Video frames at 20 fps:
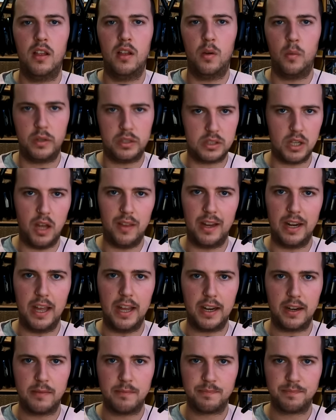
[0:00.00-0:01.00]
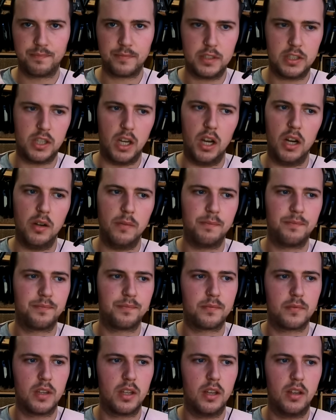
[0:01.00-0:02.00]
we start the leg. So
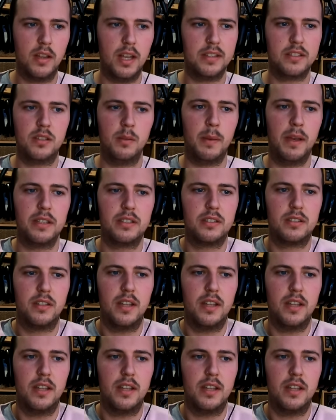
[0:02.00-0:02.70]
that's the best.